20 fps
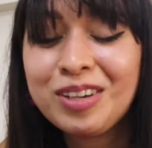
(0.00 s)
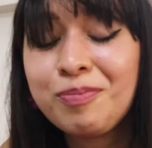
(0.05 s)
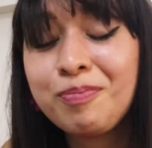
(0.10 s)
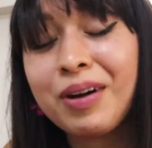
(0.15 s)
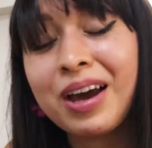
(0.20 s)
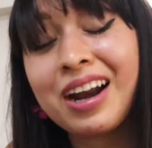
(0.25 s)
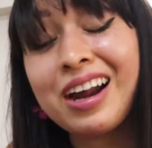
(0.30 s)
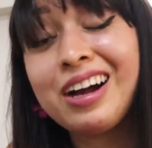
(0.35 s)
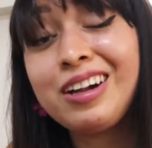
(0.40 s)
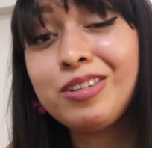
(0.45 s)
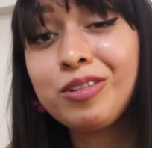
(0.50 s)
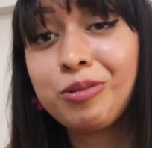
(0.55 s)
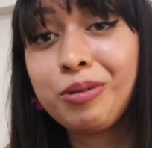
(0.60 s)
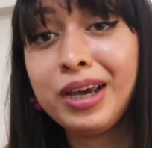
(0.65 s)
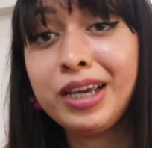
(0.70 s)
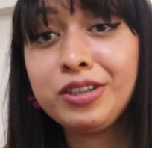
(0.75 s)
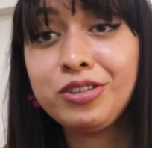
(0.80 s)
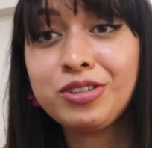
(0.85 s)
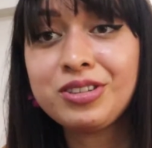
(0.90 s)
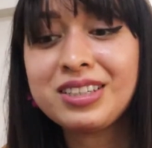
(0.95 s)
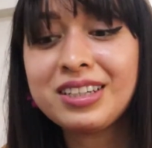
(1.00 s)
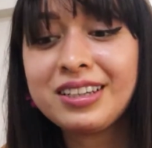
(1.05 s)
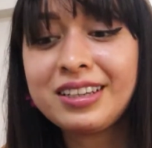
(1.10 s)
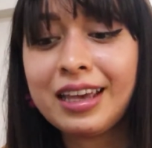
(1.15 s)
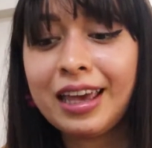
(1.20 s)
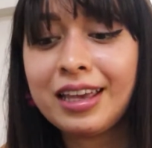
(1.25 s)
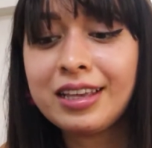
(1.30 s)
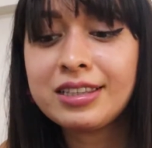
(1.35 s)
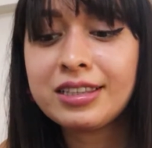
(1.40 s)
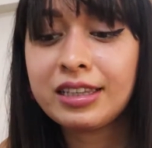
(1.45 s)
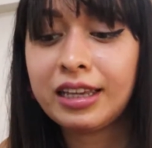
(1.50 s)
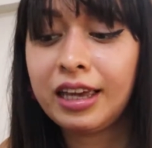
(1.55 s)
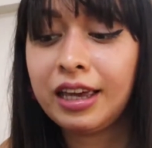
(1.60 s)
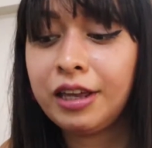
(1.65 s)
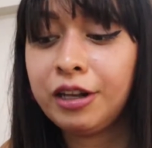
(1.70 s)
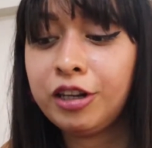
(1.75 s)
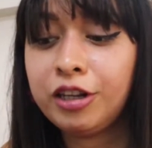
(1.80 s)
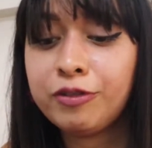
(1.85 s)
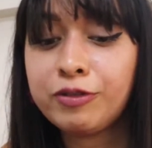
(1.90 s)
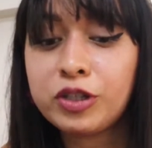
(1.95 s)
But I'll wait just in case,
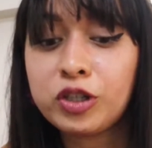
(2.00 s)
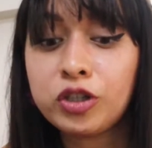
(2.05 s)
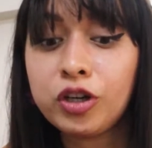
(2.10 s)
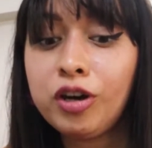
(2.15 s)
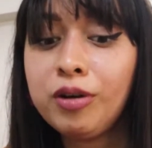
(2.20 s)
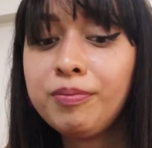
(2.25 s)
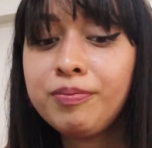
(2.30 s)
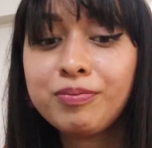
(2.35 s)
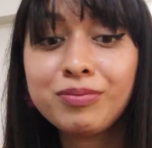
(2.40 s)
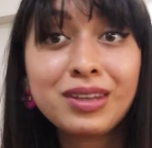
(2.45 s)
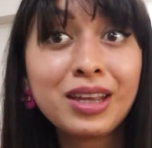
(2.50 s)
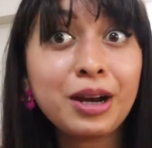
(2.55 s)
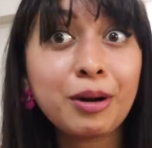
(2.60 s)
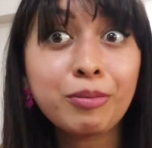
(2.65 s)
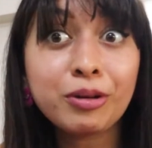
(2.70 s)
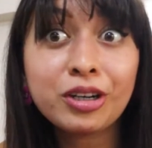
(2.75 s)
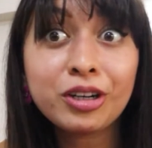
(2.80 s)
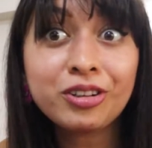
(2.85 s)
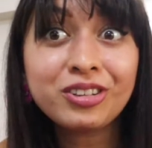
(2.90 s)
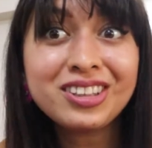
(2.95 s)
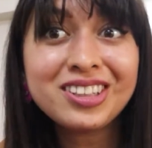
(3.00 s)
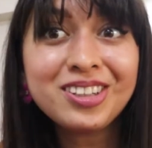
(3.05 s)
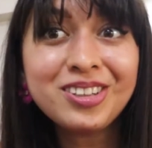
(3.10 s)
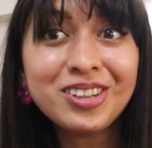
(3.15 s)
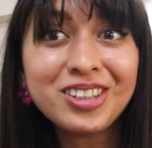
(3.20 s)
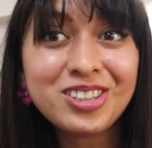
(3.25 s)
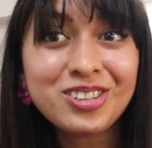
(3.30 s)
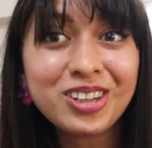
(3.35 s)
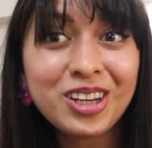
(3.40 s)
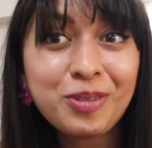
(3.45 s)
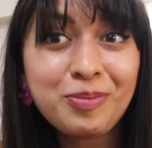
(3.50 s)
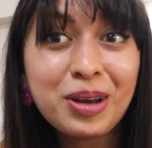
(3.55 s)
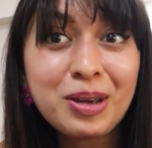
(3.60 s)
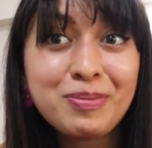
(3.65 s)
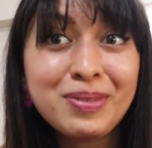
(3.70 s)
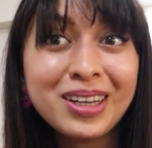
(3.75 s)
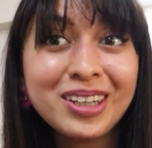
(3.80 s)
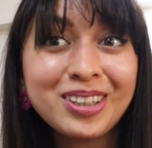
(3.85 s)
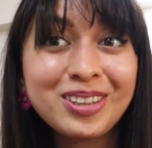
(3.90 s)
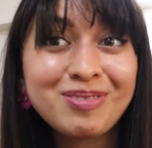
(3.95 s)
and if so, then I'm gonna continue enjoying
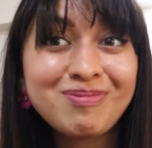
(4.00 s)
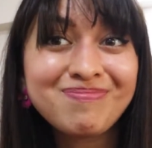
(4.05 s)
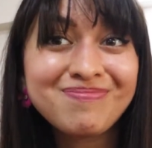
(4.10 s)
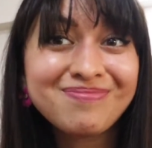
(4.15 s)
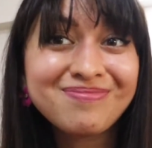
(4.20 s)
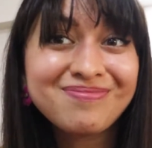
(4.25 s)
my meal.